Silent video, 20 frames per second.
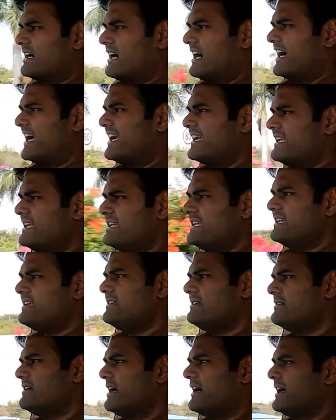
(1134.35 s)
I
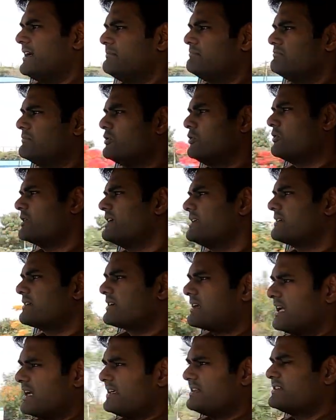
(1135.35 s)
am more
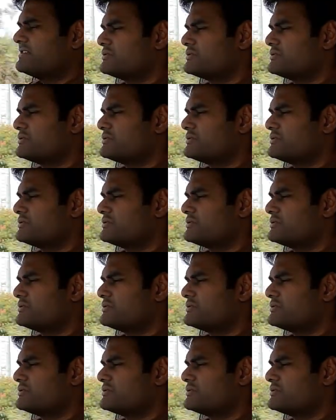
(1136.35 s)
inclined